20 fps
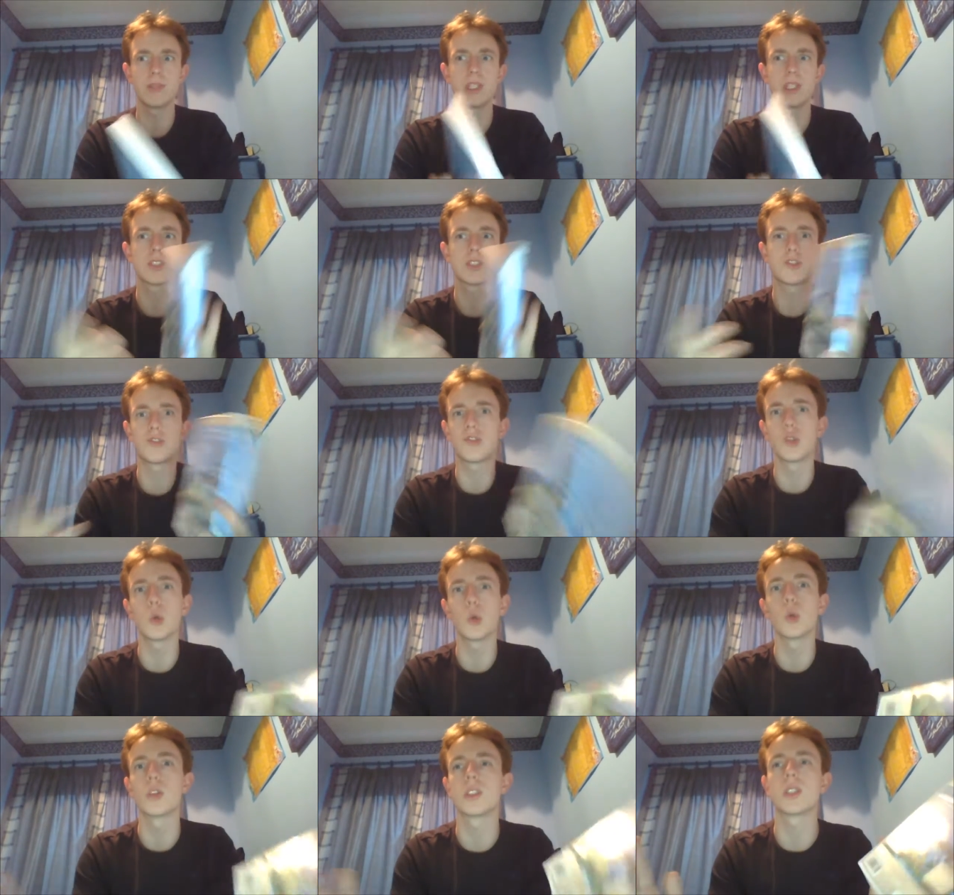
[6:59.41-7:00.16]
It's
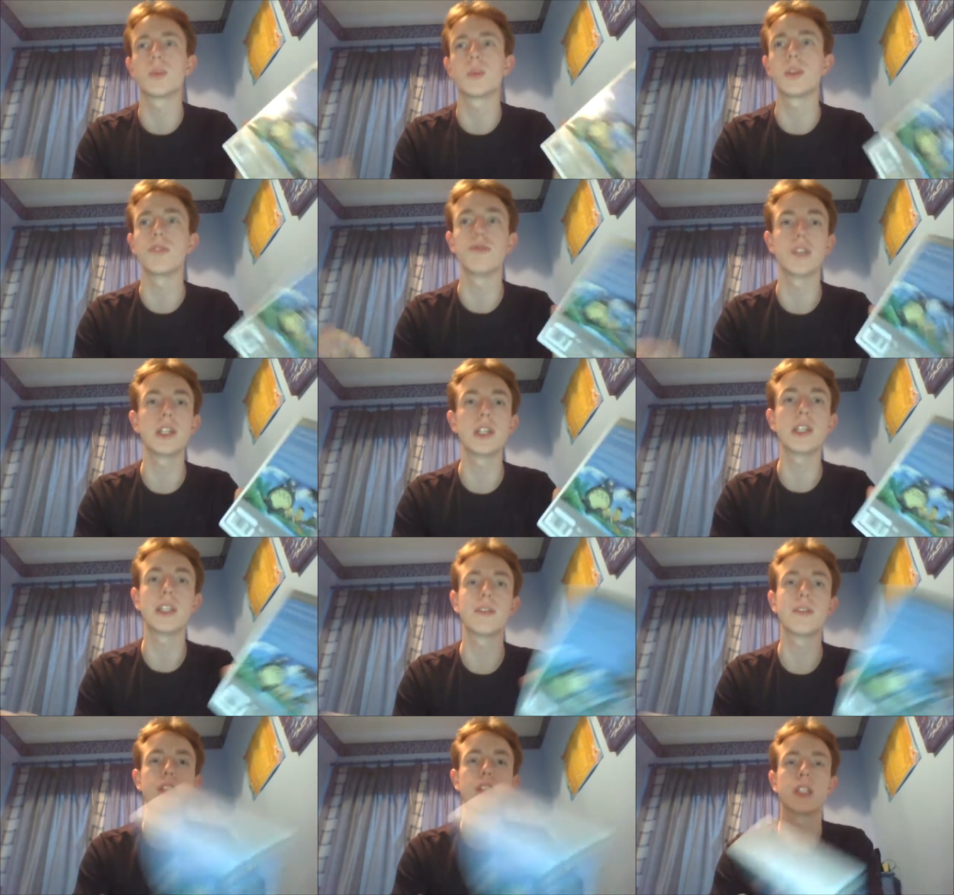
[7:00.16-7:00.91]
drawn to be
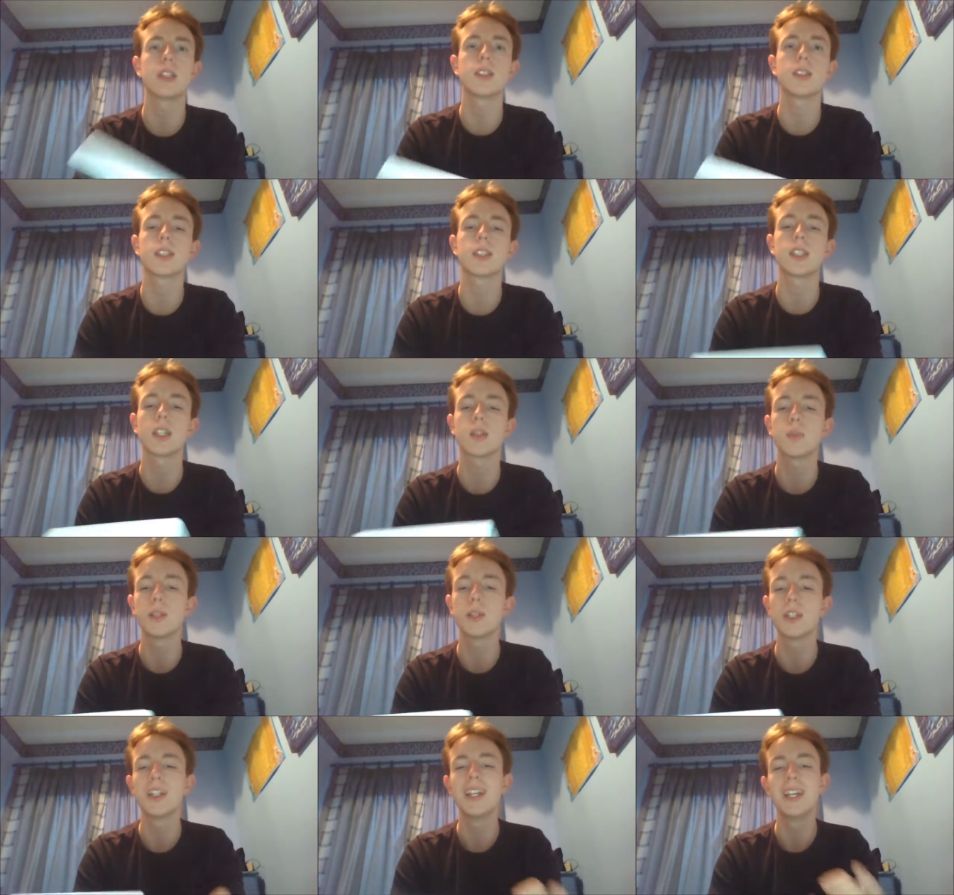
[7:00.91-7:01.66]
really realistic,
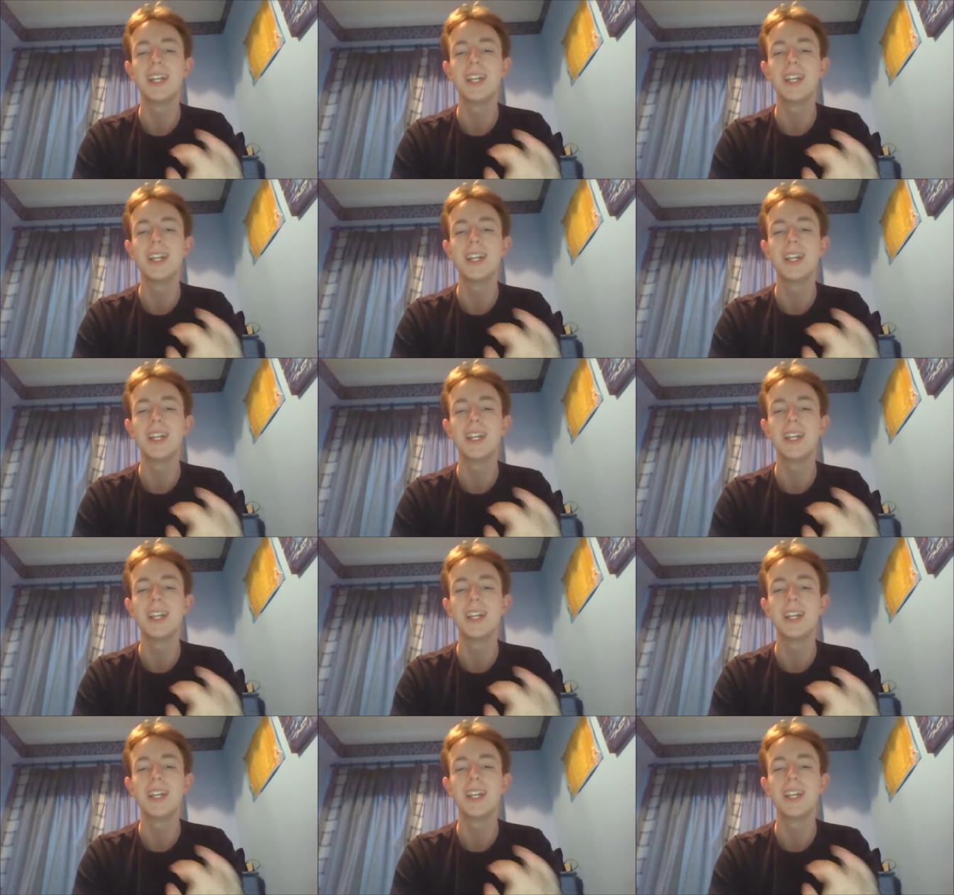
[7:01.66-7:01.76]
but